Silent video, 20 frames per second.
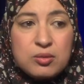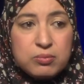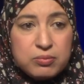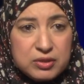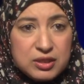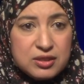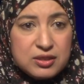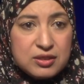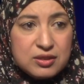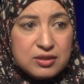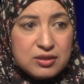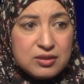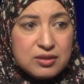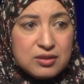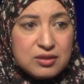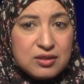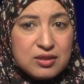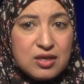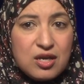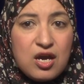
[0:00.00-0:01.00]
me,
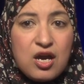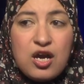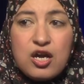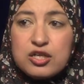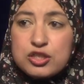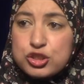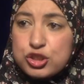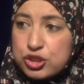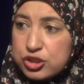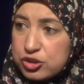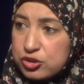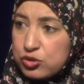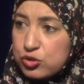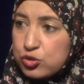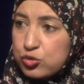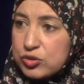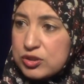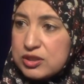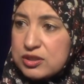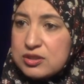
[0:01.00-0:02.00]
our
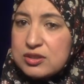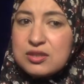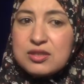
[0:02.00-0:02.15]
children,